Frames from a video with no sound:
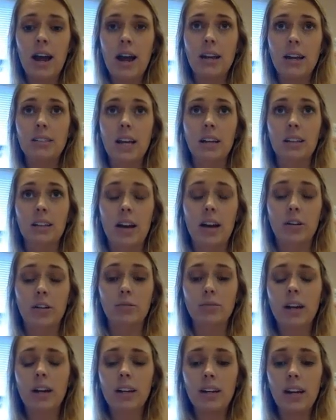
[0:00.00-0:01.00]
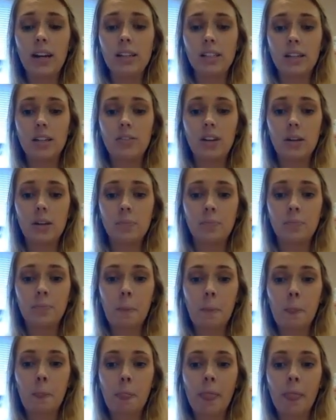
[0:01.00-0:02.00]
exactly how to run an ATV.
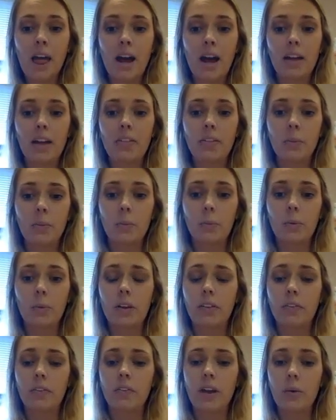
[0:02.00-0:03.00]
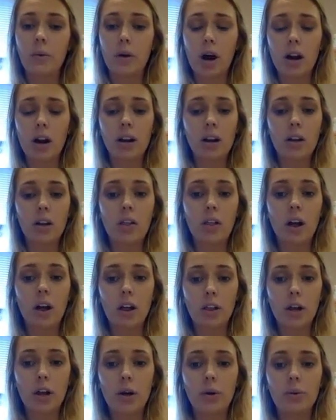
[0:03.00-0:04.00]
And when they were on it
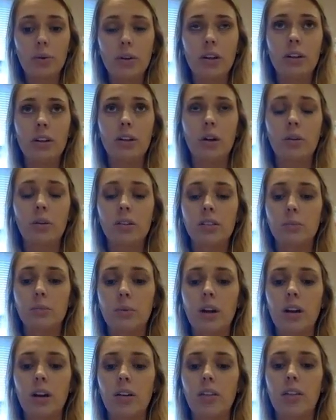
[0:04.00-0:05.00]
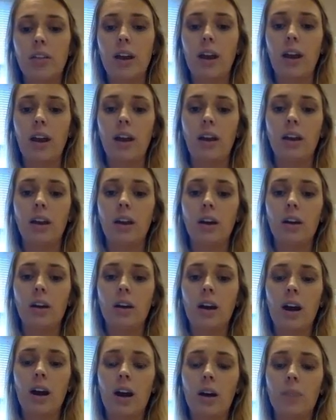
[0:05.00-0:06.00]
alone, going somewhere, they
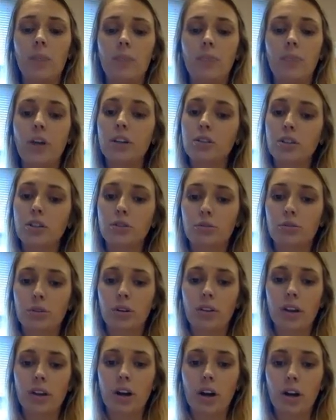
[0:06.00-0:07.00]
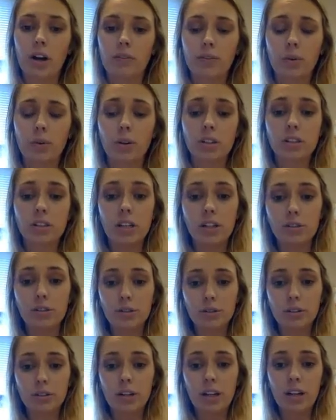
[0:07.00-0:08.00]
lost control. They got off course, hit a
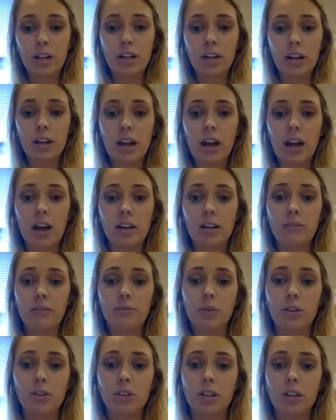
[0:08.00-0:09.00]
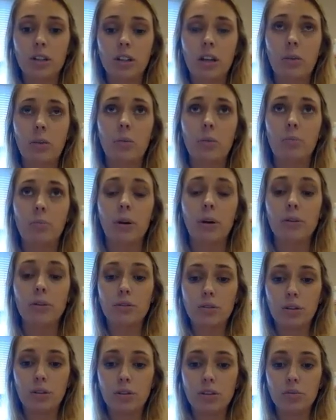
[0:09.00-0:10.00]
tree, and unfortunately, both
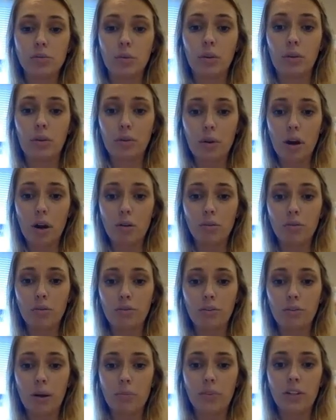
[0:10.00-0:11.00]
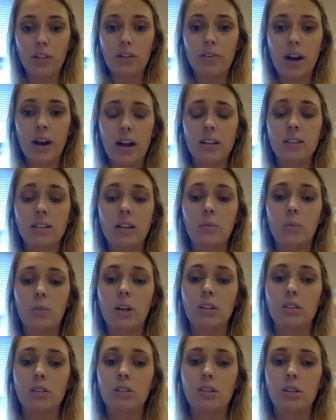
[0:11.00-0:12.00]
students were thrown from the device, and
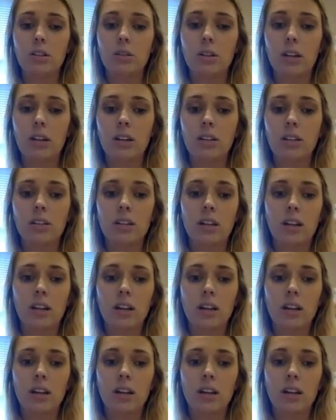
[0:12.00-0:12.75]
one student